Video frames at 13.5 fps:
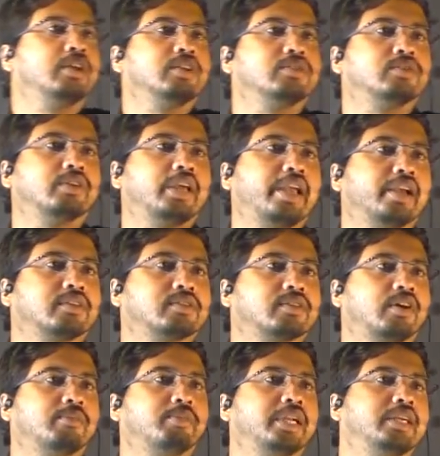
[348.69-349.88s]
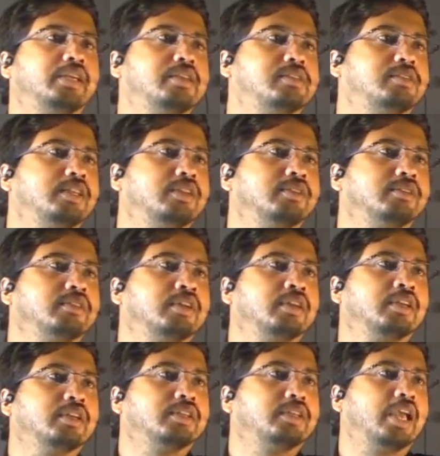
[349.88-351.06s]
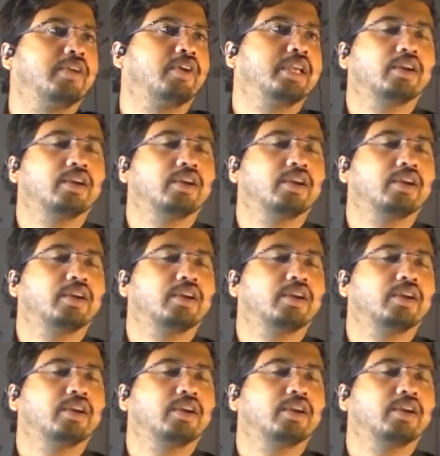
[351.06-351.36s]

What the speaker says: So Ax component is 0, Ay